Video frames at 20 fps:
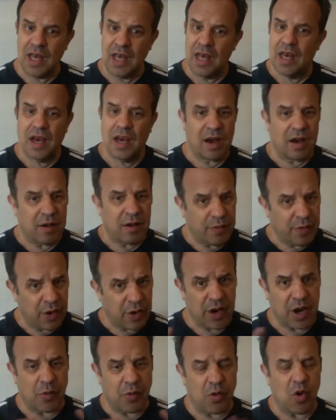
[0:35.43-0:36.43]
Uh, very
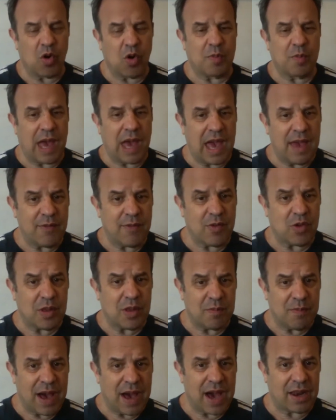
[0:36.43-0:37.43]
heroic behavior in the
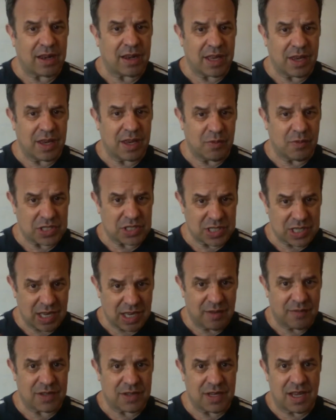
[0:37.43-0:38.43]
battle. He received
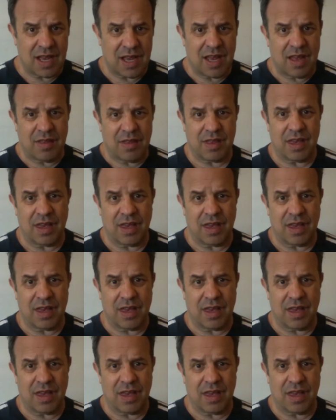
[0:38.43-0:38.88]
the